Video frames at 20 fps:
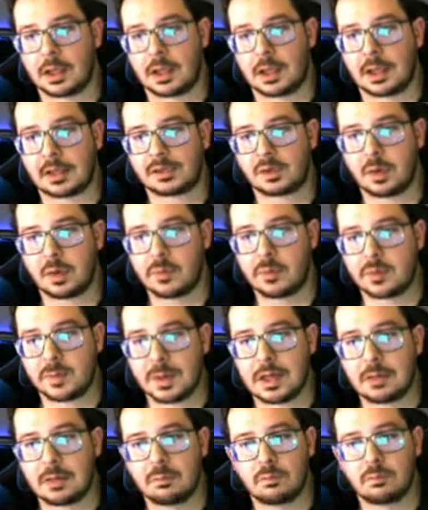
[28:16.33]
Extreme
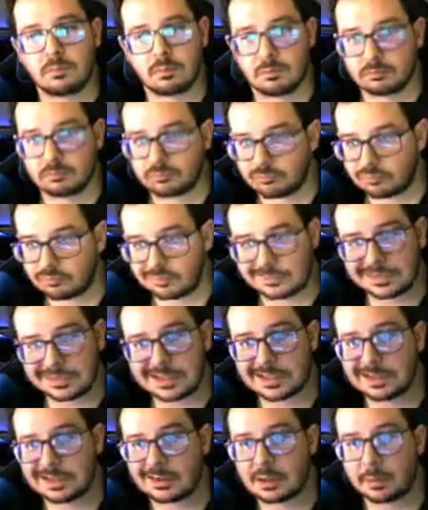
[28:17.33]
Speed
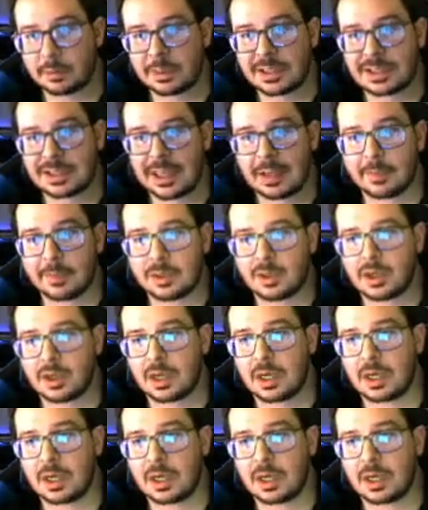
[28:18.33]
does a little bit of damage,